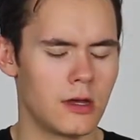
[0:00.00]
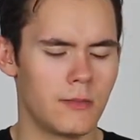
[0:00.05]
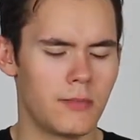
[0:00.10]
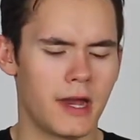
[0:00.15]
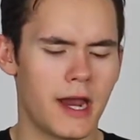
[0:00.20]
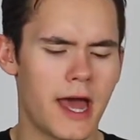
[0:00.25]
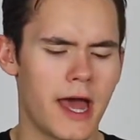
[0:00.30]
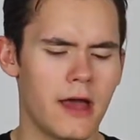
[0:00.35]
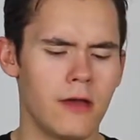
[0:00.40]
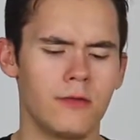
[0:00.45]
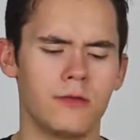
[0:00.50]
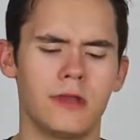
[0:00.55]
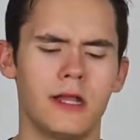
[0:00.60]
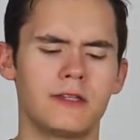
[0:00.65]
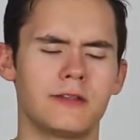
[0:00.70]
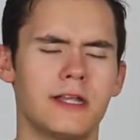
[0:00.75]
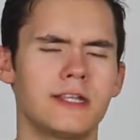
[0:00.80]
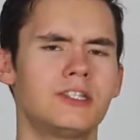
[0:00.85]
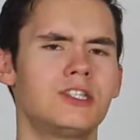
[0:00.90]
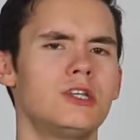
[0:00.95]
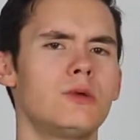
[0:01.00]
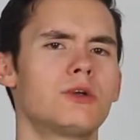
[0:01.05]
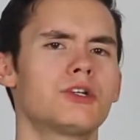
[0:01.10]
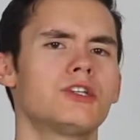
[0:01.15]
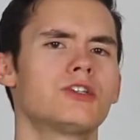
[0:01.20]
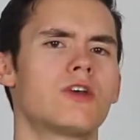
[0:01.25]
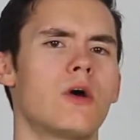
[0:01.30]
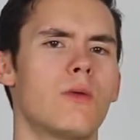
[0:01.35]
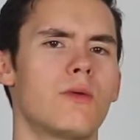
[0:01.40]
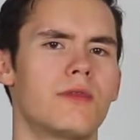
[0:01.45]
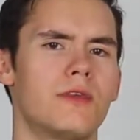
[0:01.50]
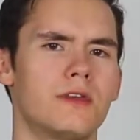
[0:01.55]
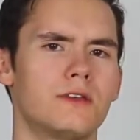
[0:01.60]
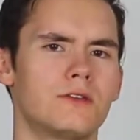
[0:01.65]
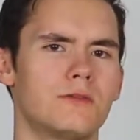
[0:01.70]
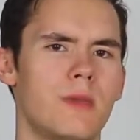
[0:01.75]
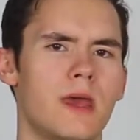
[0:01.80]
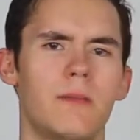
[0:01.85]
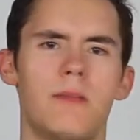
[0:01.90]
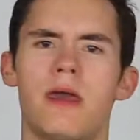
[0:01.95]
But I, let, us see where she's going with
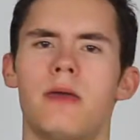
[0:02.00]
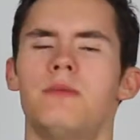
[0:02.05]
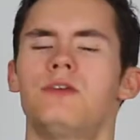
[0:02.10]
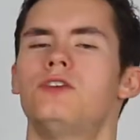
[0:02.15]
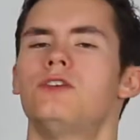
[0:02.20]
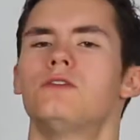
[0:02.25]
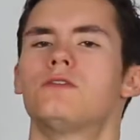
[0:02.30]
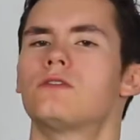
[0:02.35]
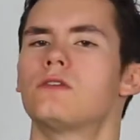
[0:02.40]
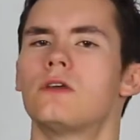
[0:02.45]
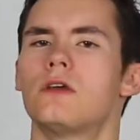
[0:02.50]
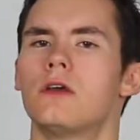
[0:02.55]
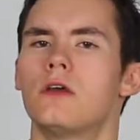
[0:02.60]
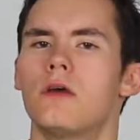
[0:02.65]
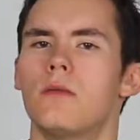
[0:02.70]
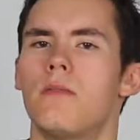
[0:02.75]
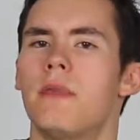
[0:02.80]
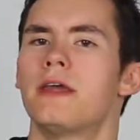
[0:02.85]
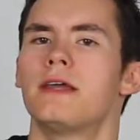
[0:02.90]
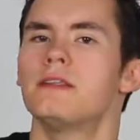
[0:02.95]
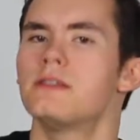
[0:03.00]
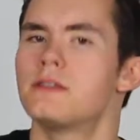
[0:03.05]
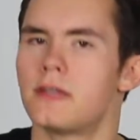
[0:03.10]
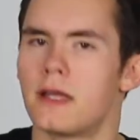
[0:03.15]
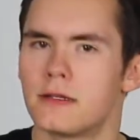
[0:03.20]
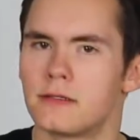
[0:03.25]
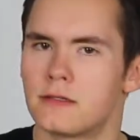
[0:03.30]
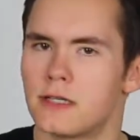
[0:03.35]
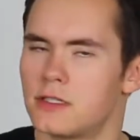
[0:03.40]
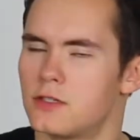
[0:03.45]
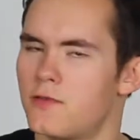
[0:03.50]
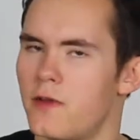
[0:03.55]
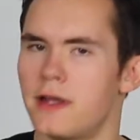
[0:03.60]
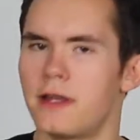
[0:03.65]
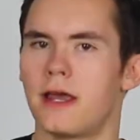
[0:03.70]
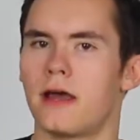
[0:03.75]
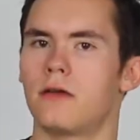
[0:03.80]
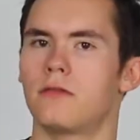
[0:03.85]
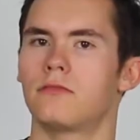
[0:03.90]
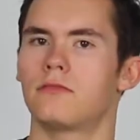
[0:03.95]
this. Maybe, maybe she's making sense. Let's
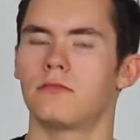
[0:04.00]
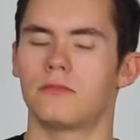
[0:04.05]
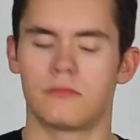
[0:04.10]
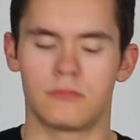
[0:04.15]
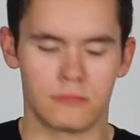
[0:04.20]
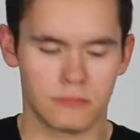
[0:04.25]
find out